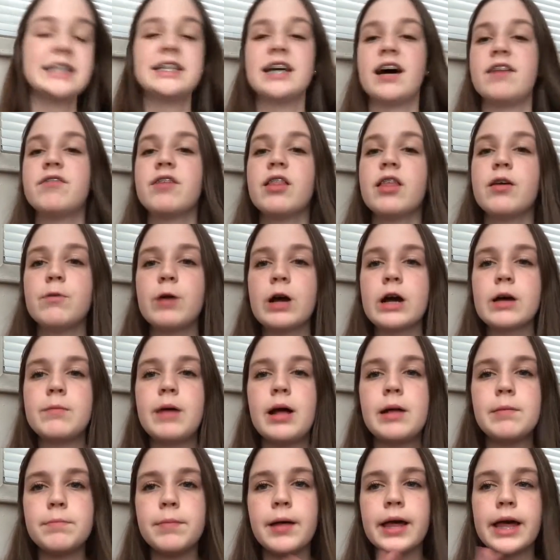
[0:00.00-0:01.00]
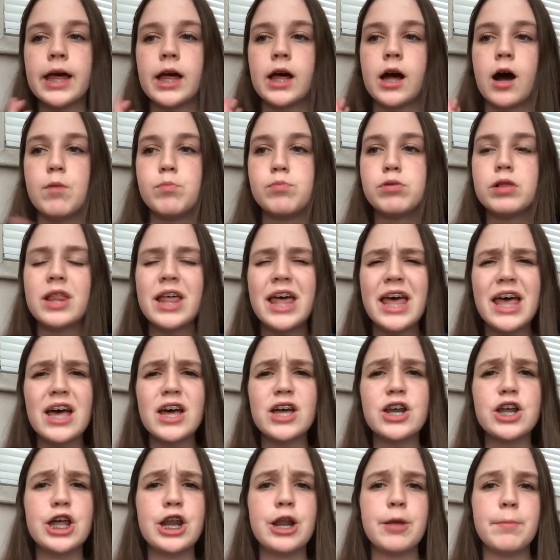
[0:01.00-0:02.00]
definitely recommend picking a
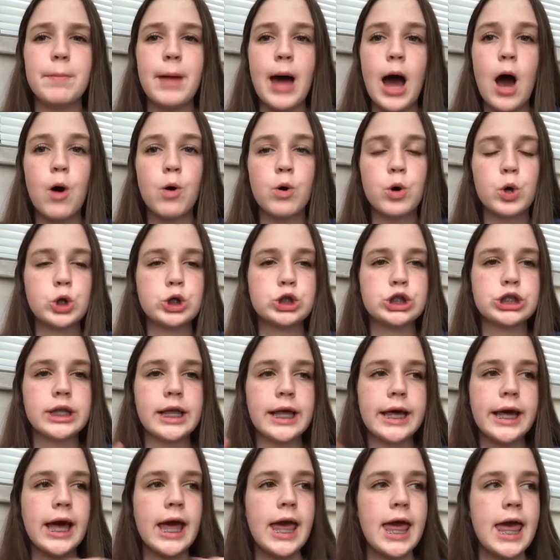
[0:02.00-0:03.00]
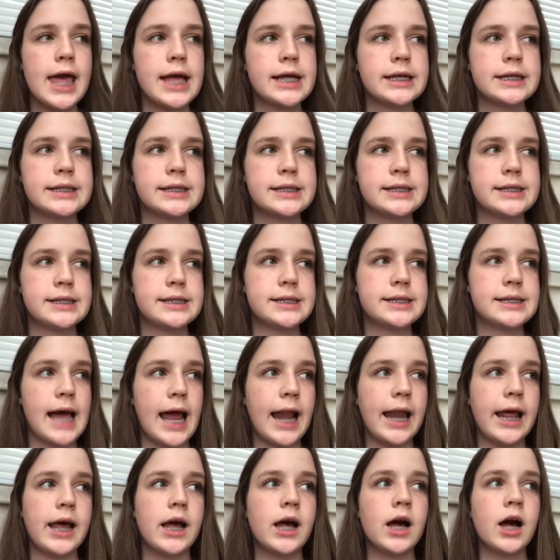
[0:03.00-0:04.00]
plan, an amount, or just
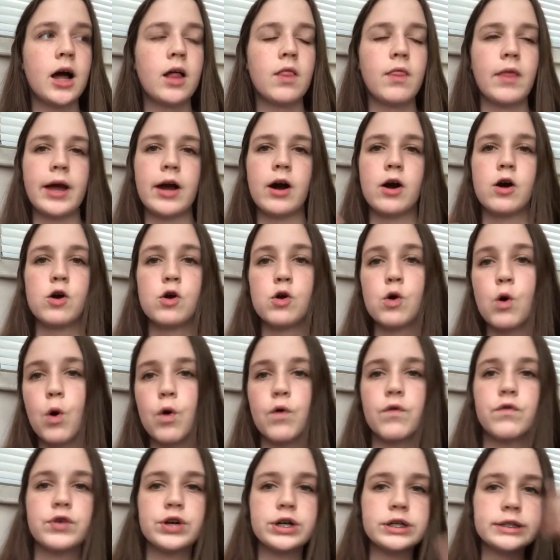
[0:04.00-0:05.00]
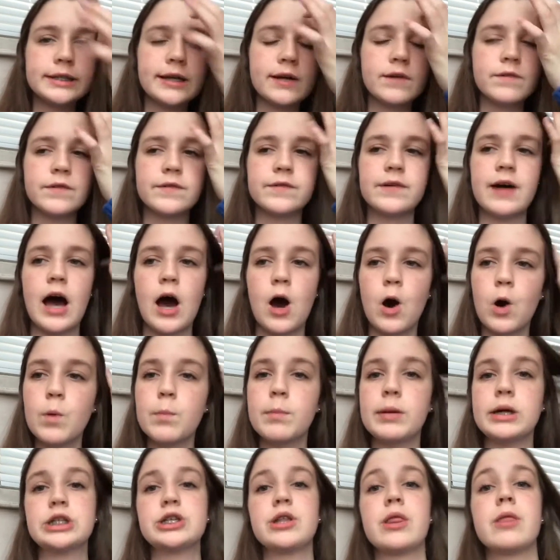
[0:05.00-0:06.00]
setting a goal for yourself of how
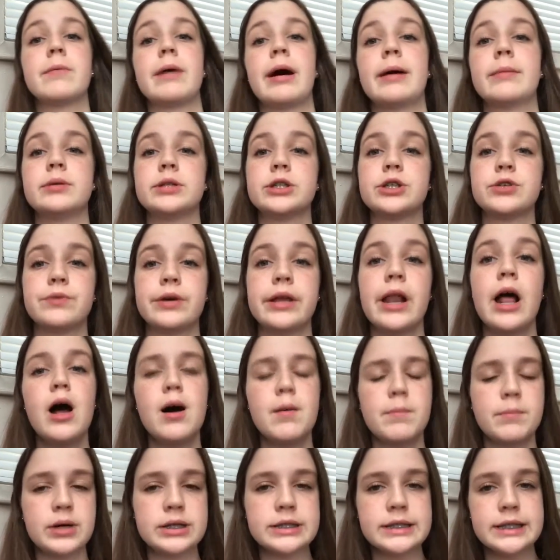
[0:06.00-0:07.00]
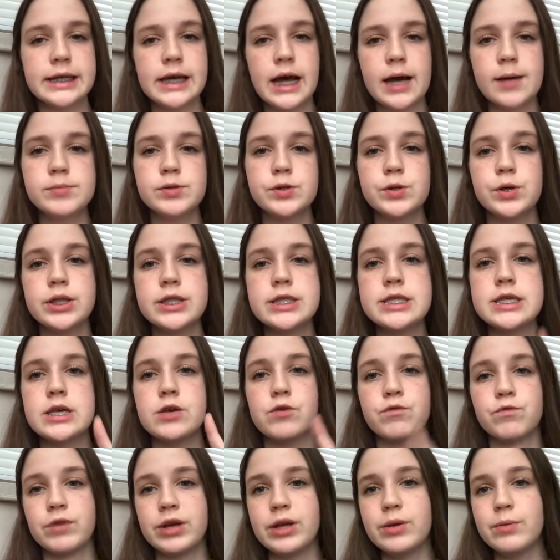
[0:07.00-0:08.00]
much of the Bible to read. Personally, I'm doing
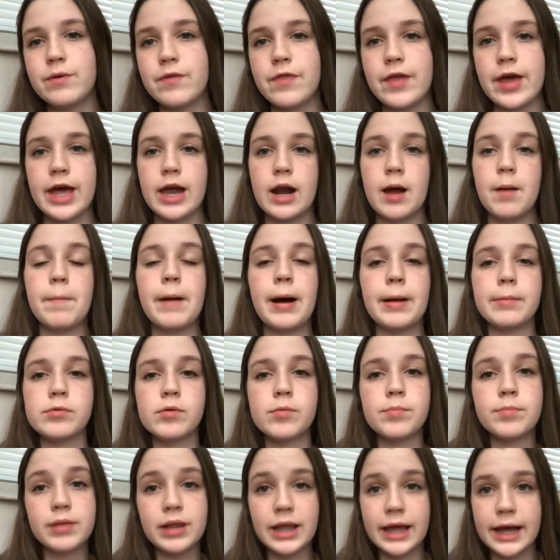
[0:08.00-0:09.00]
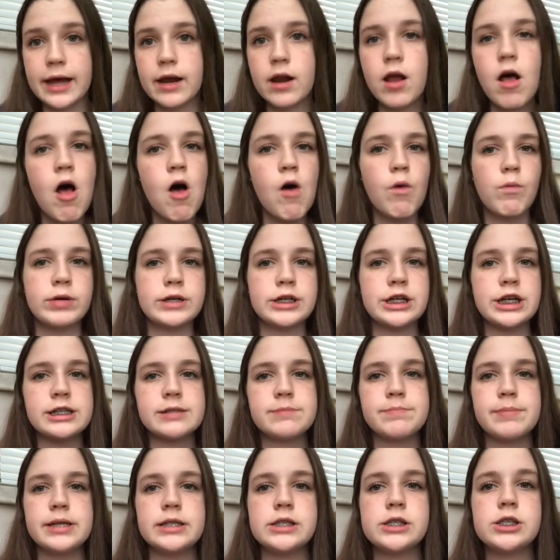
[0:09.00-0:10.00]
the Read with Anna Bible plan, which has
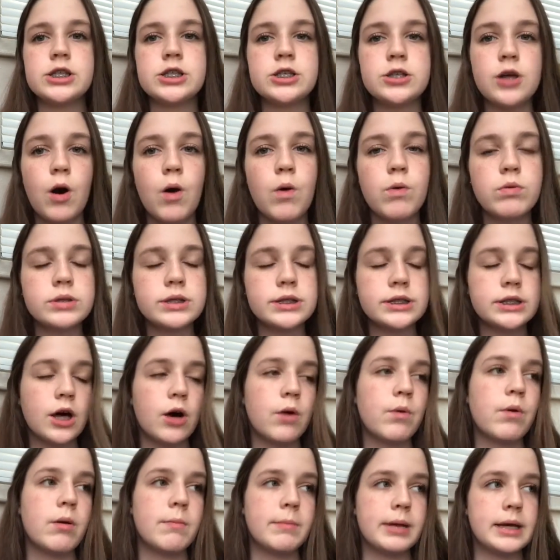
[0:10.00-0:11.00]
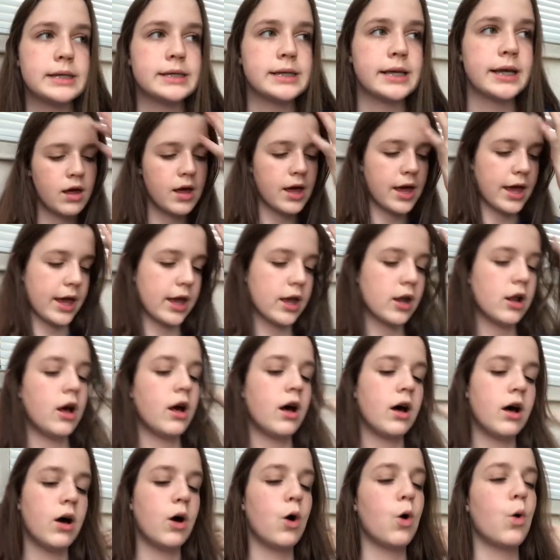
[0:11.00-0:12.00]
been so amazing.
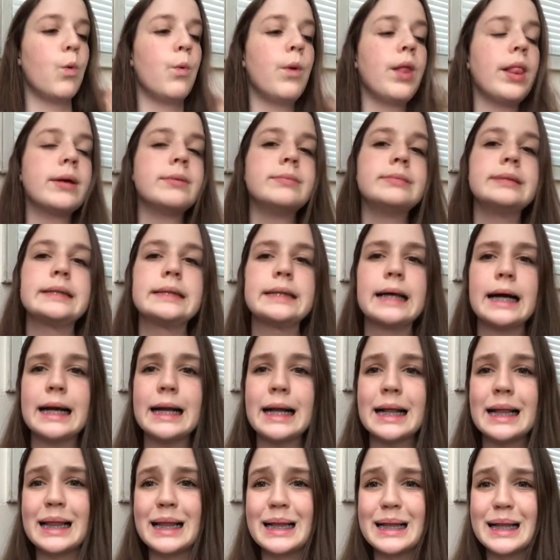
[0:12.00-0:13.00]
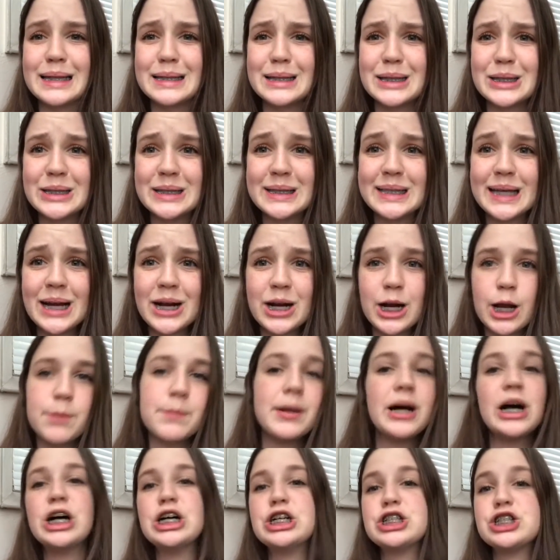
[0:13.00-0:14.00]
Anna Wilhelmstein, I think that's how you say her name,
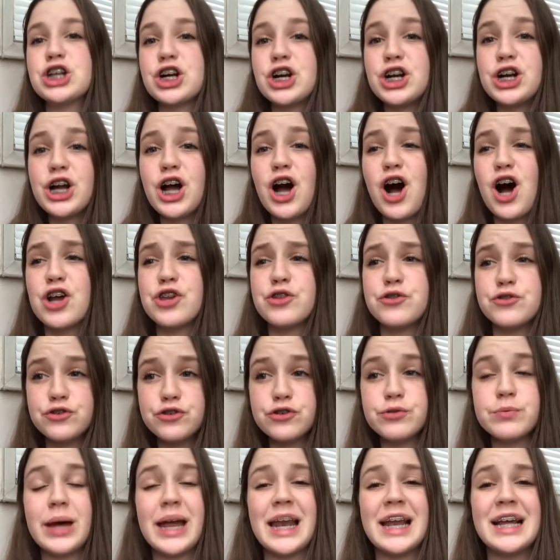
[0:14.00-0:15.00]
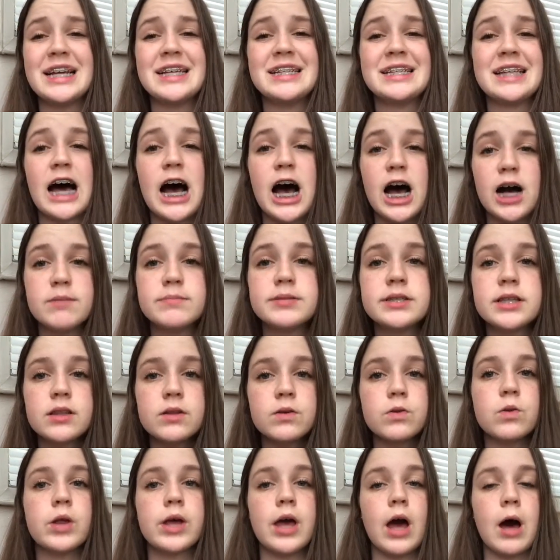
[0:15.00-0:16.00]
started it on YouTube, and it is
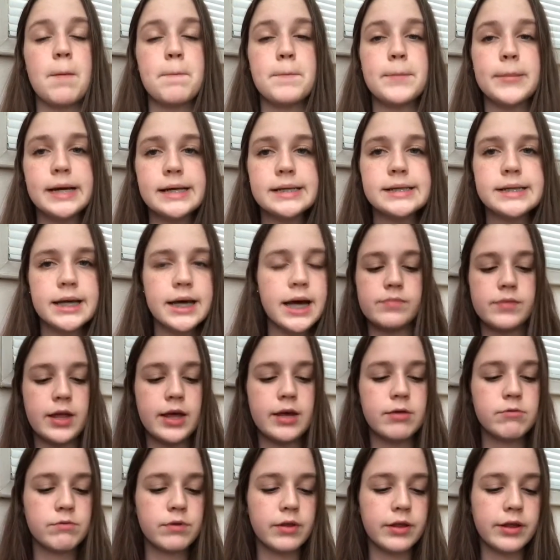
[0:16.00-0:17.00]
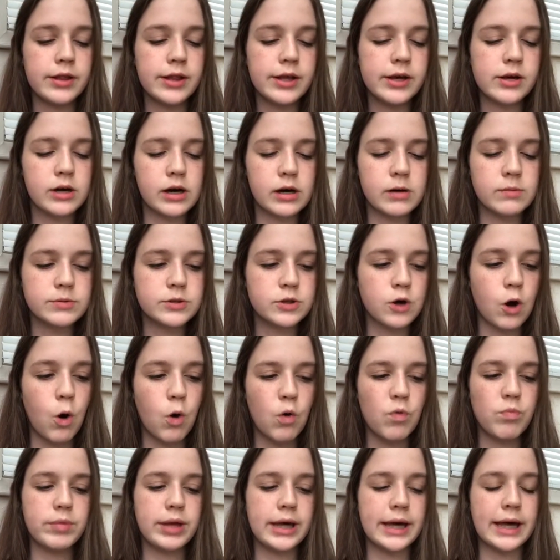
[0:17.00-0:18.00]
absolutely amazing. It really helps to
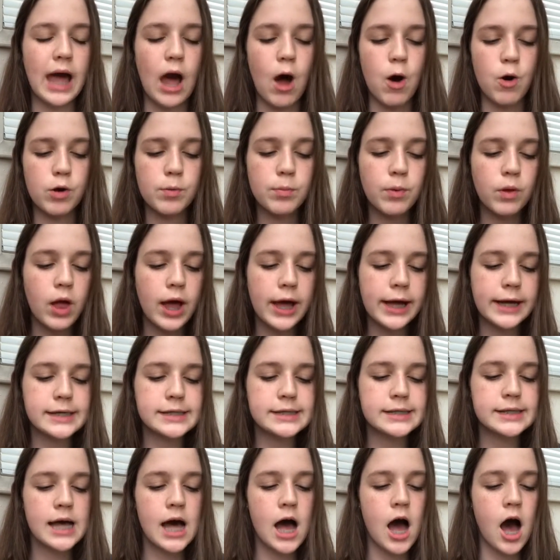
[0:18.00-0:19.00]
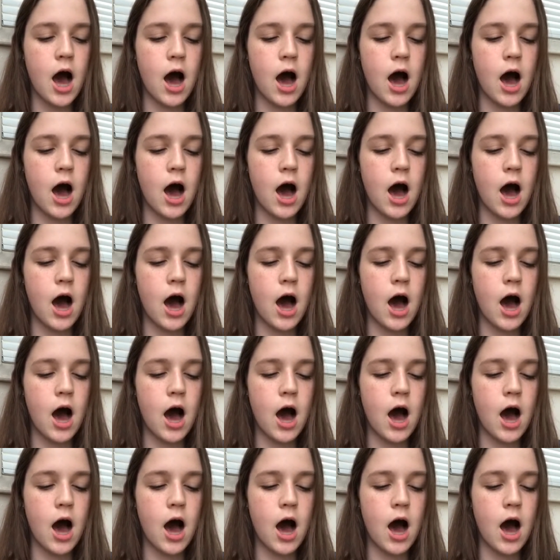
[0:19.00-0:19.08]
hold me accountable, I guess.